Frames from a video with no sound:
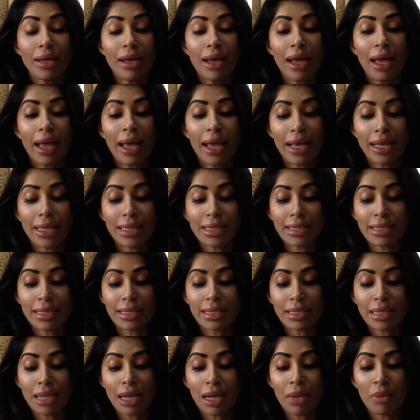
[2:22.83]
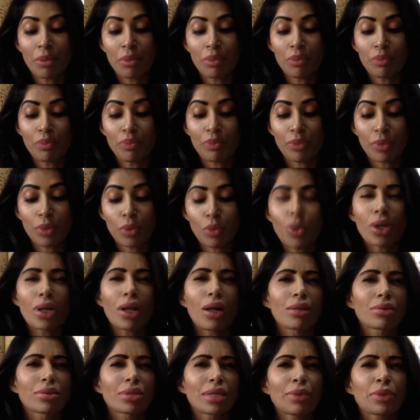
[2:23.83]
And what
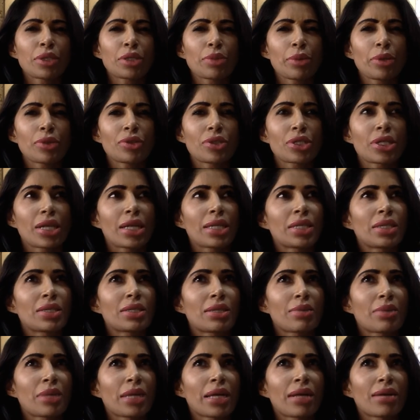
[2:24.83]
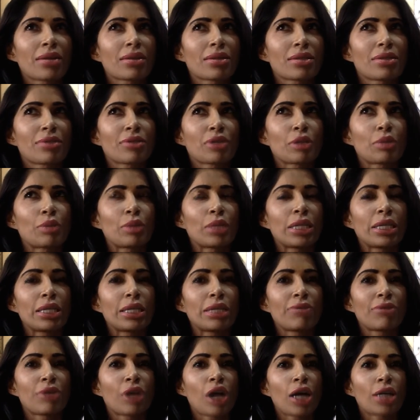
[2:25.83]
else? I was supposed to tell you something else and have completely
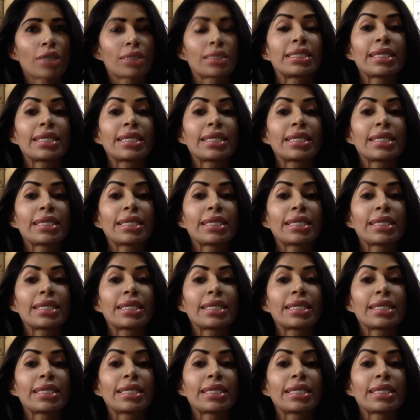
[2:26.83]
forgotten.